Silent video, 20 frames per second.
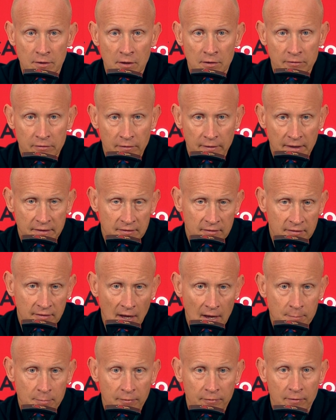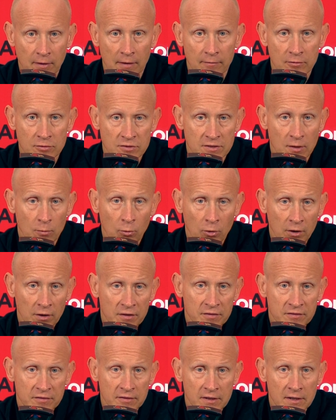So that's the type of coverage that we're going to
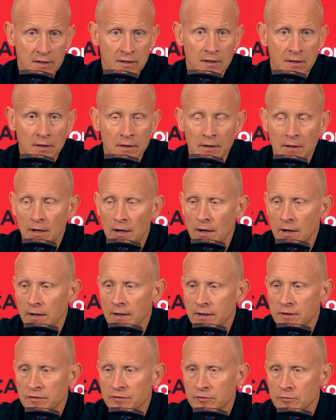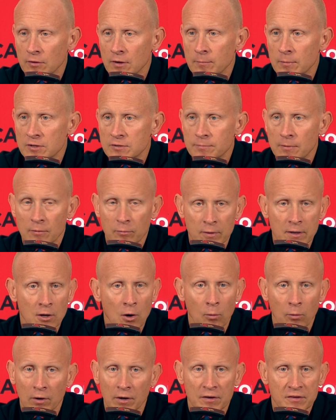see in a scrimmage. But we know
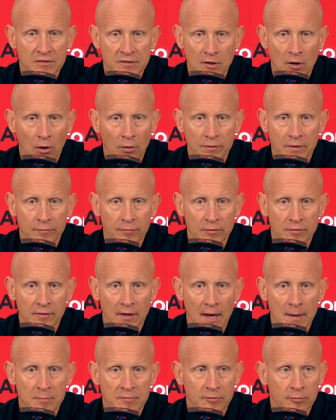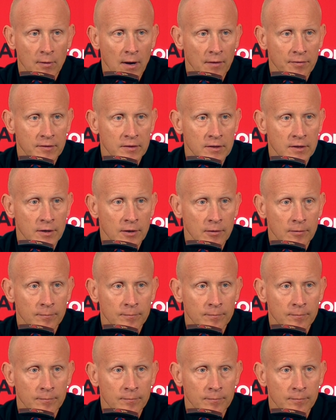we're going to see all different types throughout the year.